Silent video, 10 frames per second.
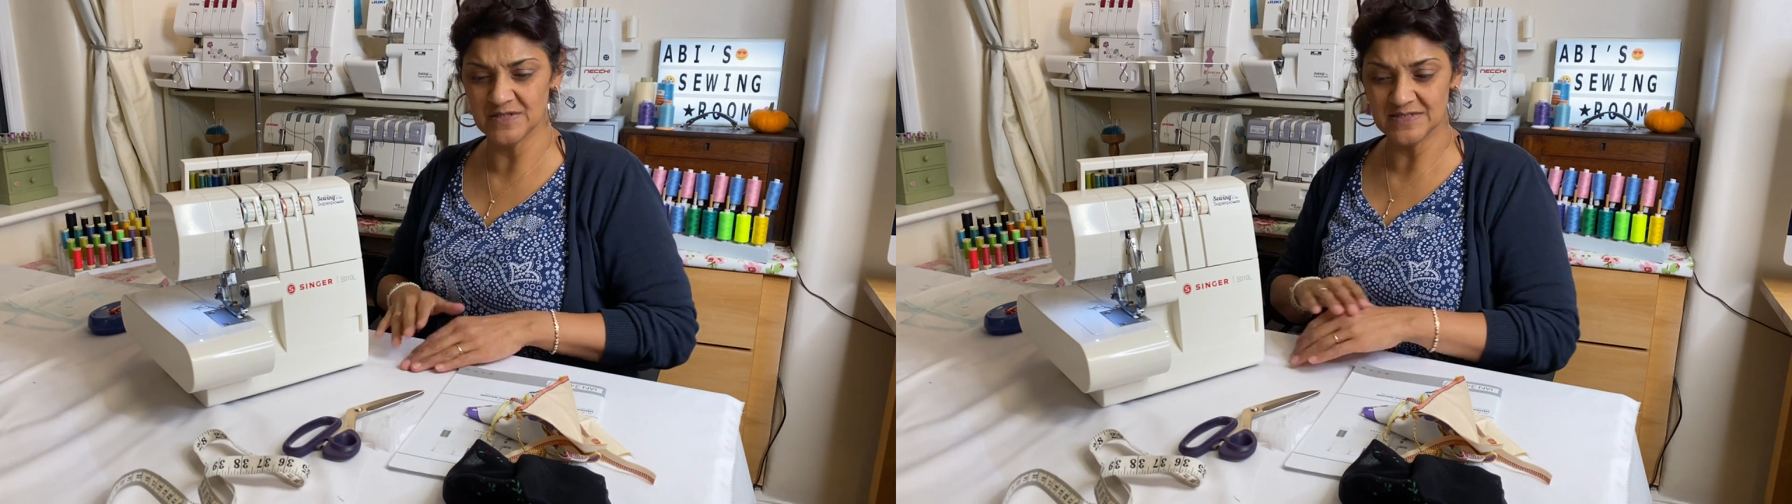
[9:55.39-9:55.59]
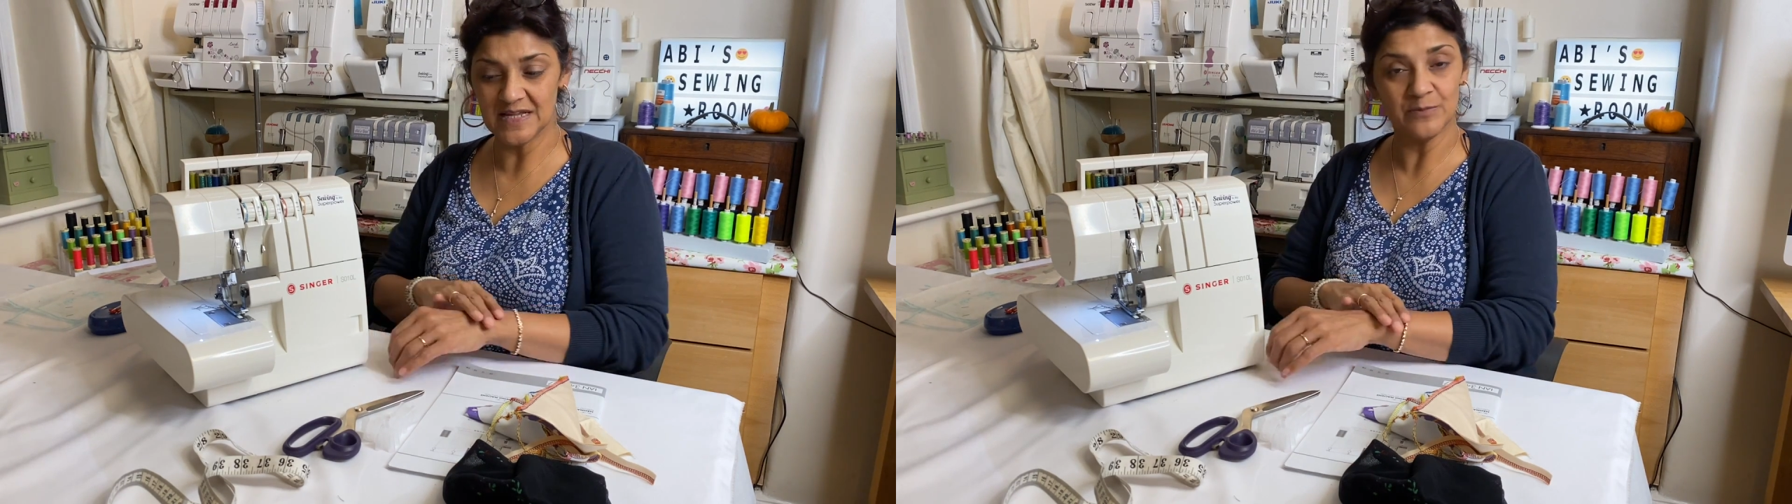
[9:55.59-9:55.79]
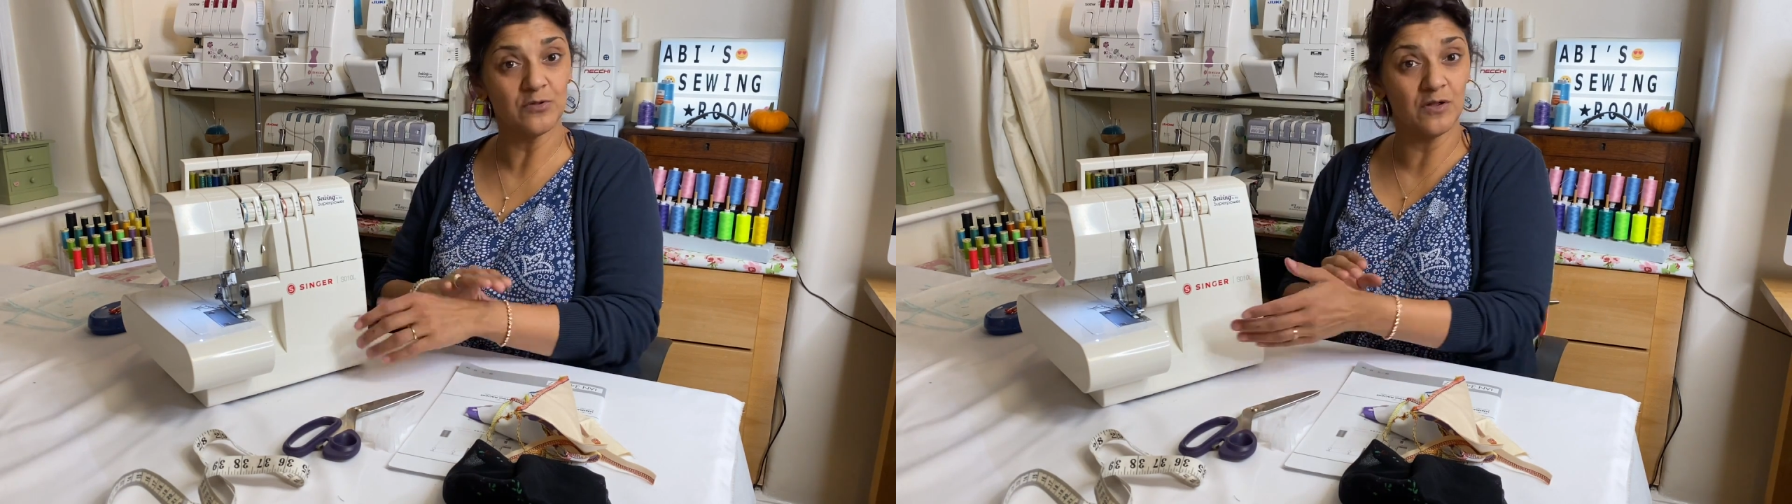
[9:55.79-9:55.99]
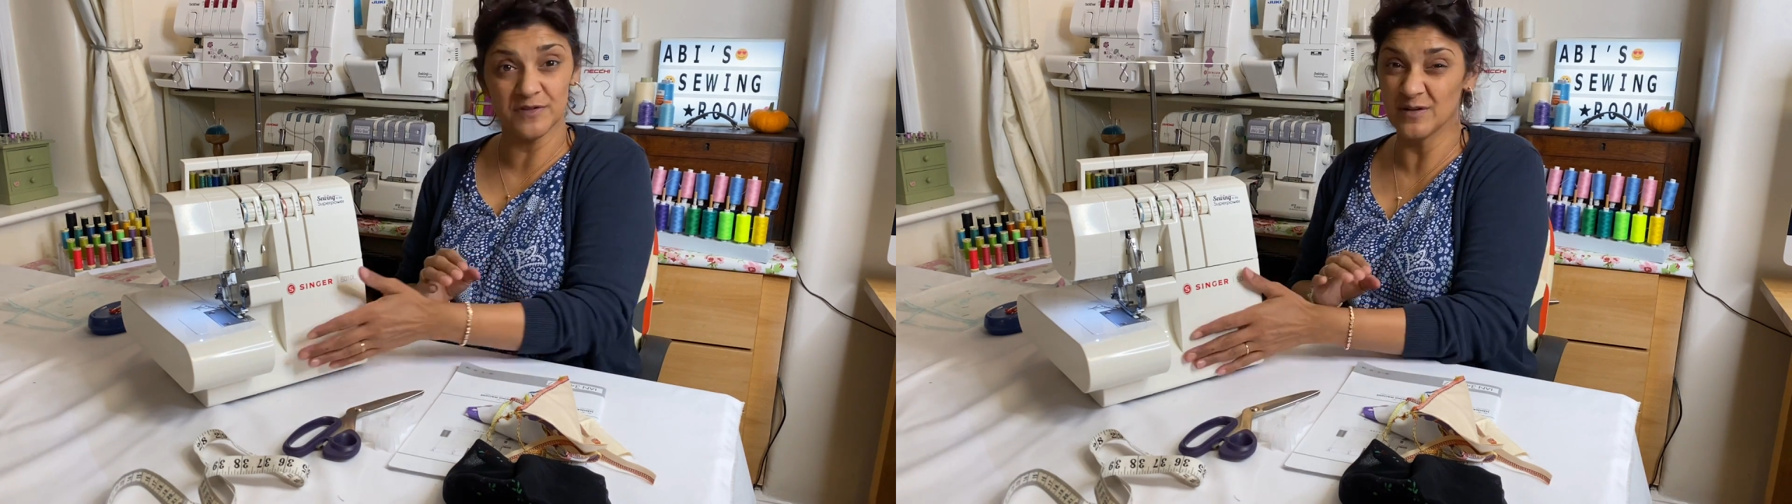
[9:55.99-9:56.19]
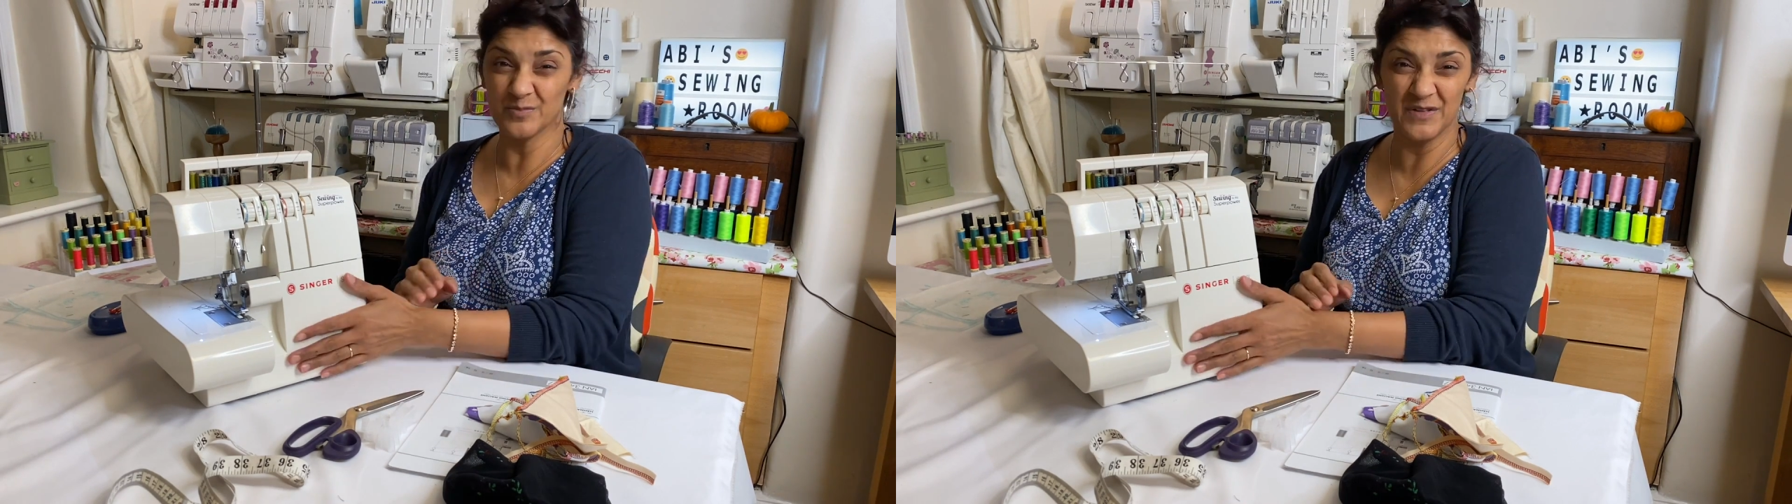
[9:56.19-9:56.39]
tablecloth
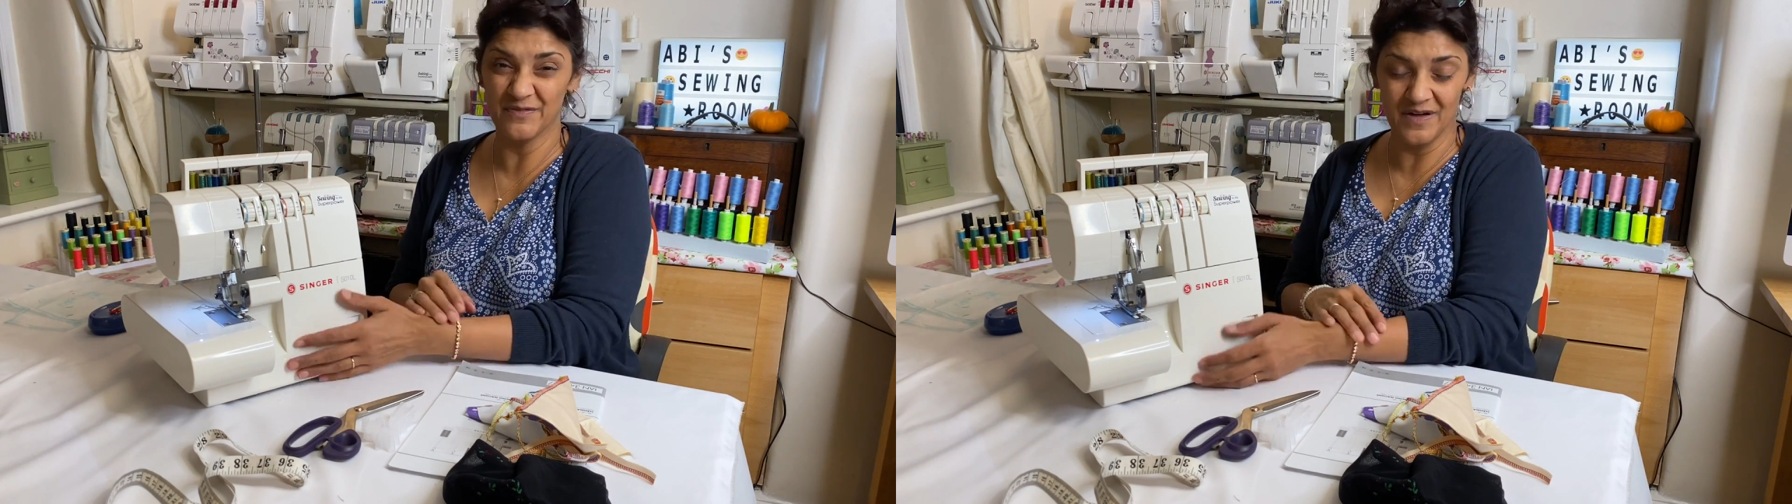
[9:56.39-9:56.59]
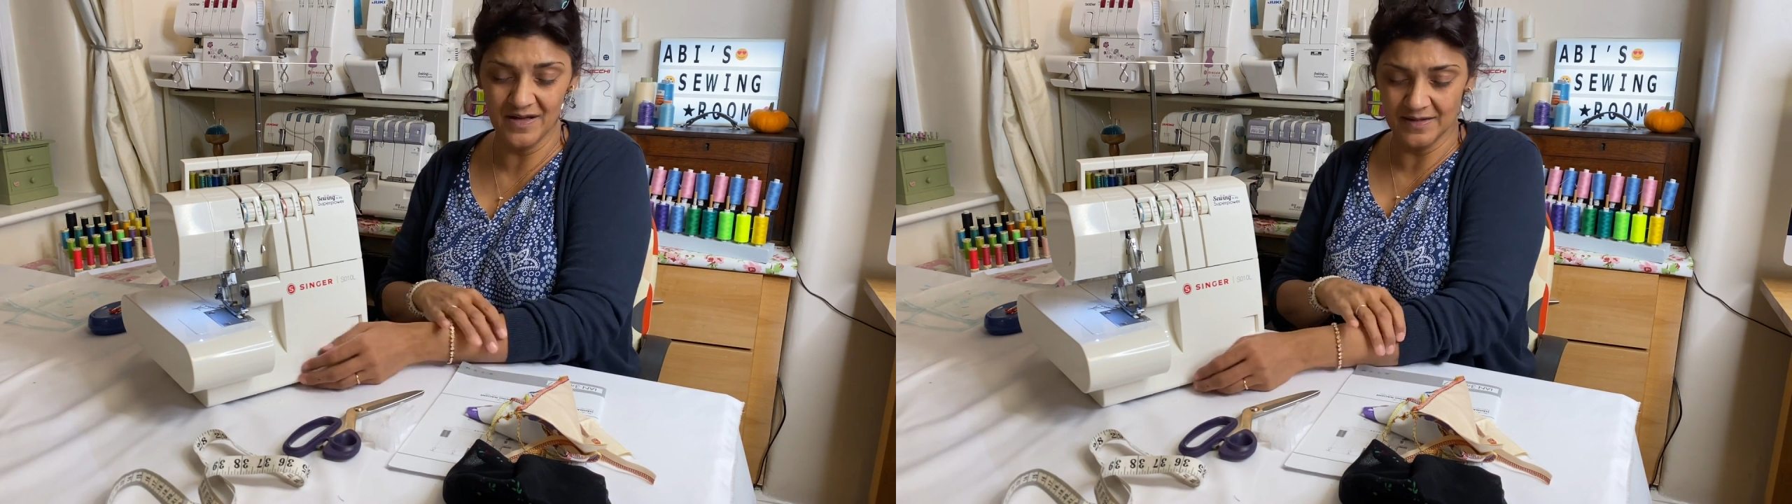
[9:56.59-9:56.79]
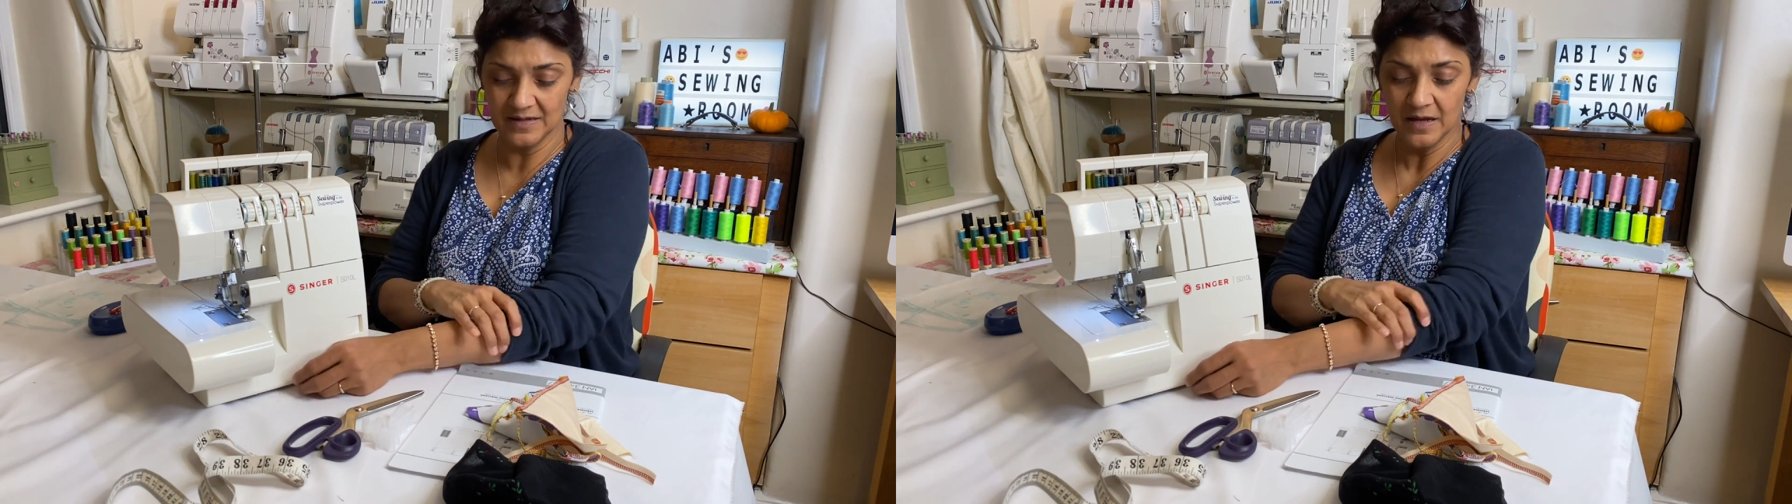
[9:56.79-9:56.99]
it would be fine.